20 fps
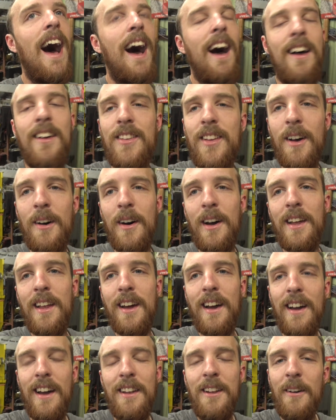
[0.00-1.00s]
so
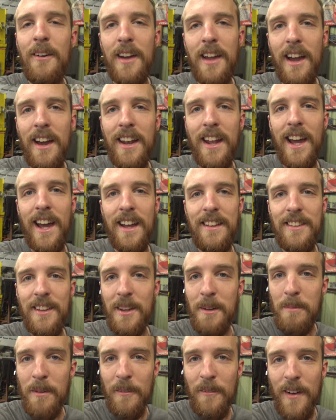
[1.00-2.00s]
I, I knew I kind of had to
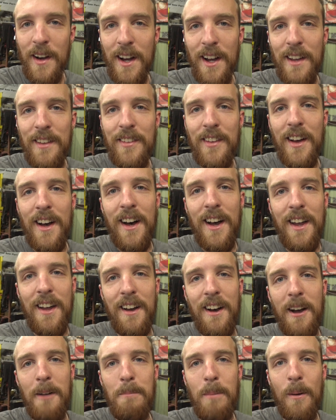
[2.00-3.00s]
improvise. I,
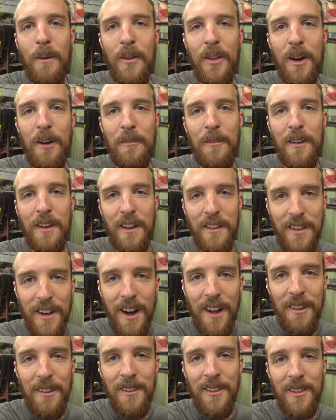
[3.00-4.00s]
uh, I pulled over in a
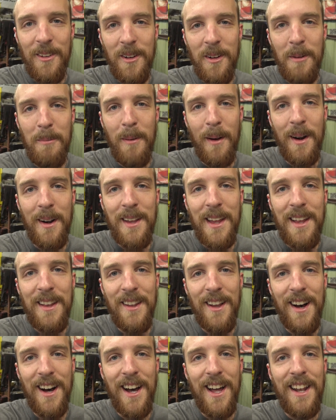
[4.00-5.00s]
dollar store parking
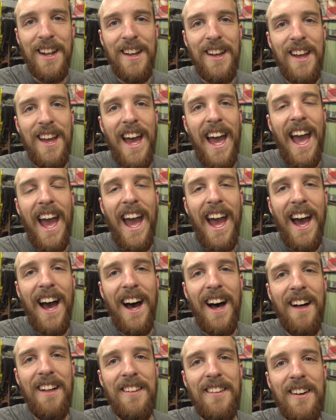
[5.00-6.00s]
lot
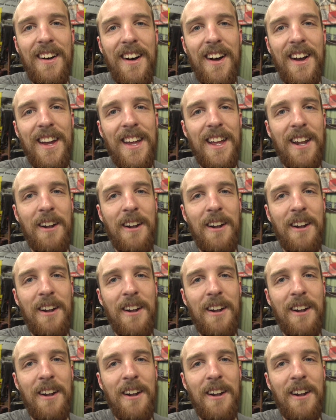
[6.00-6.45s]
and I, you